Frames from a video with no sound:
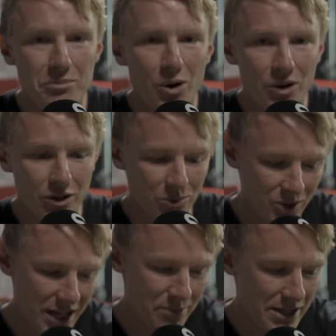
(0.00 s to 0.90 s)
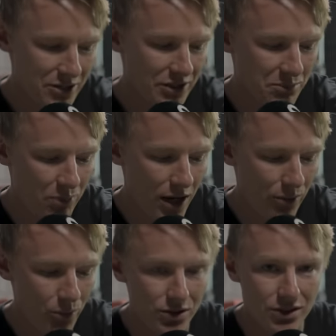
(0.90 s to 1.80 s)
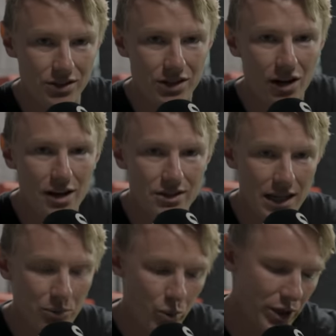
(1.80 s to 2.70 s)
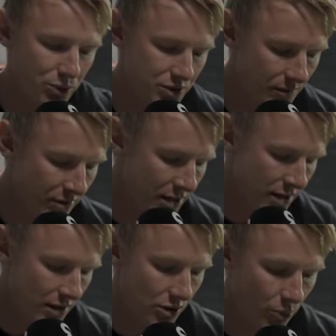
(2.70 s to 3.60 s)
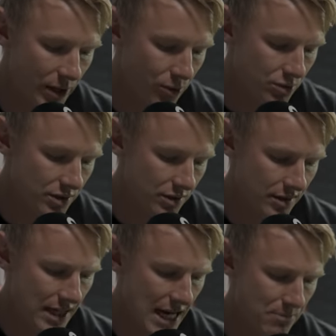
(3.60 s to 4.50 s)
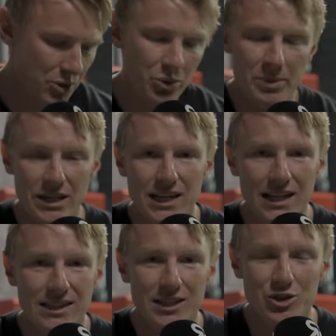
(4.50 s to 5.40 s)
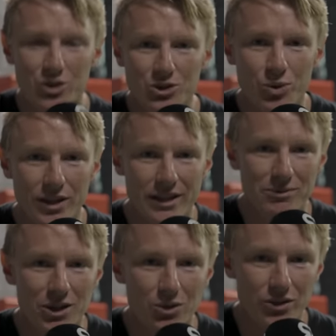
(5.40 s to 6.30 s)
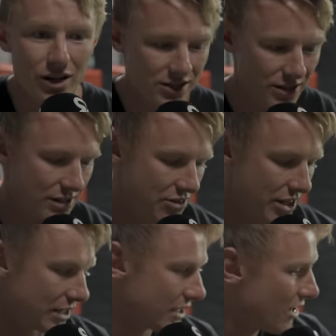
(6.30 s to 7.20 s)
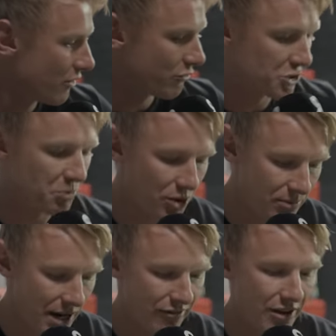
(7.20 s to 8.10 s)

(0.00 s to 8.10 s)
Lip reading: important upgrade I made on this bike was the tires and wheels. The wheels came, they were a bit tatty, so I just wanted them to look nicer. And I think for a small amount